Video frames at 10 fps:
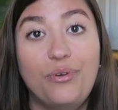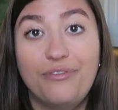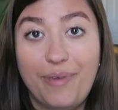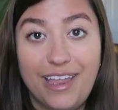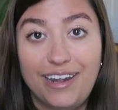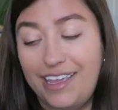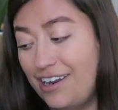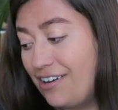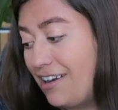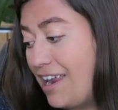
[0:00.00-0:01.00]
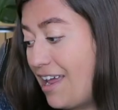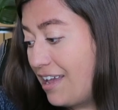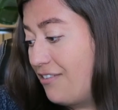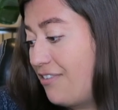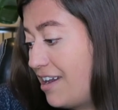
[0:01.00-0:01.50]
We've made it here, and I
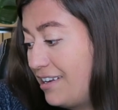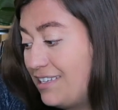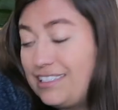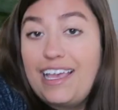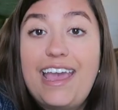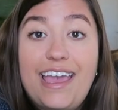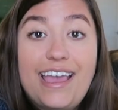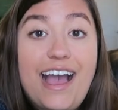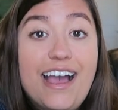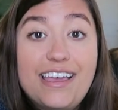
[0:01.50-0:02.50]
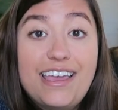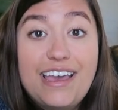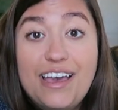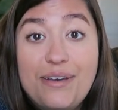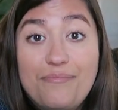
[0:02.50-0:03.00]
can finally say I
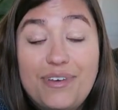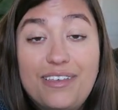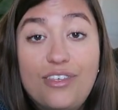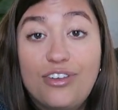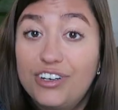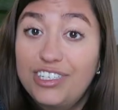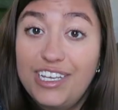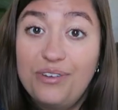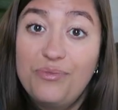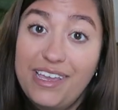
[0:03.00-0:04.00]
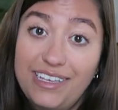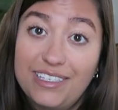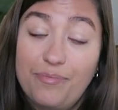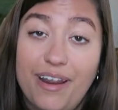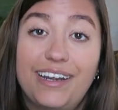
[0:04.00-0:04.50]
am thirteen
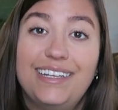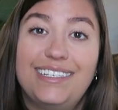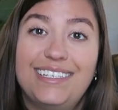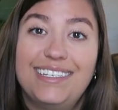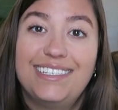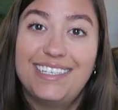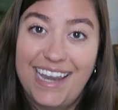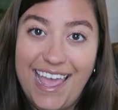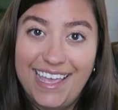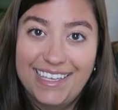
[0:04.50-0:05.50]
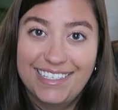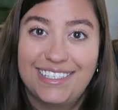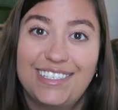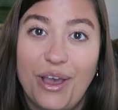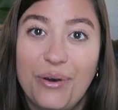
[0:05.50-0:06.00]
weeks pregnant today.
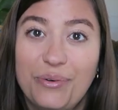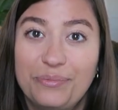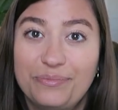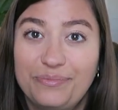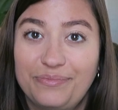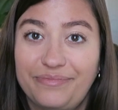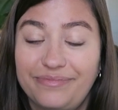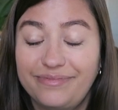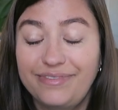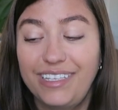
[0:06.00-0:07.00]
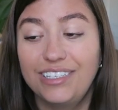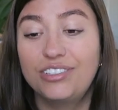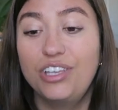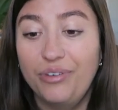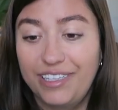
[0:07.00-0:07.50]
So.
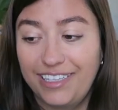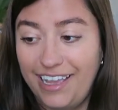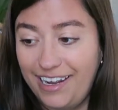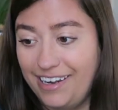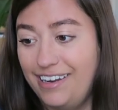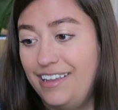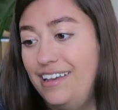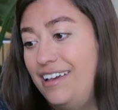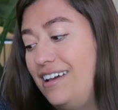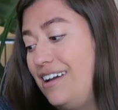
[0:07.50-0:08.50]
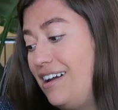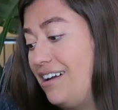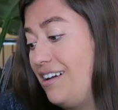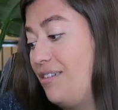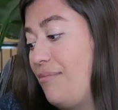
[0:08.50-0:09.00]
So excited.
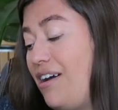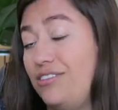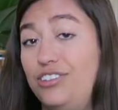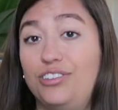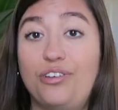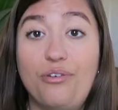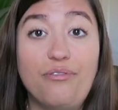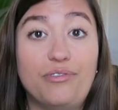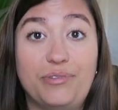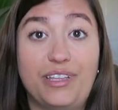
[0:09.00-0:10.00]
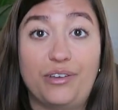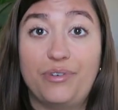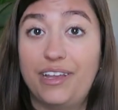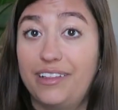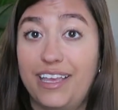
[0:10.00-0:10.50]
Um, I'll just go over really
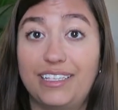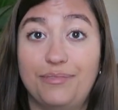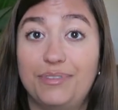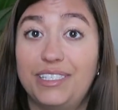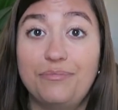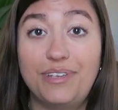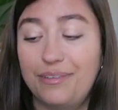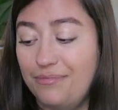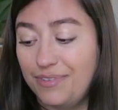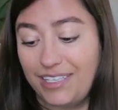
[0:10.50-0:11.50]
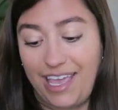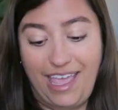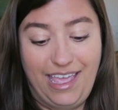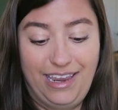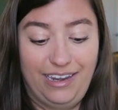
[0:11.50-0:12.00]
quick like some symptoms
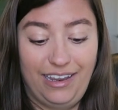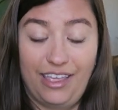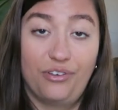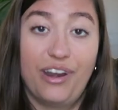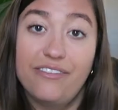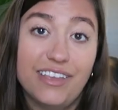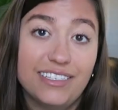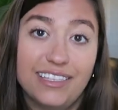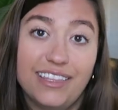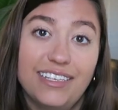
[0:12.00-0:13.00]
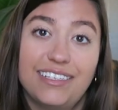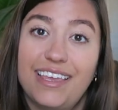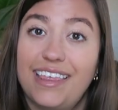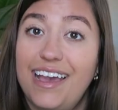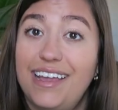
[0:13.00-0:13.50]
and cravings and things
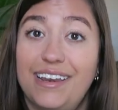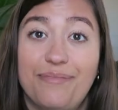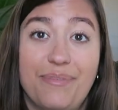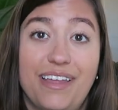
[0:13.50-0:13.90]
like that.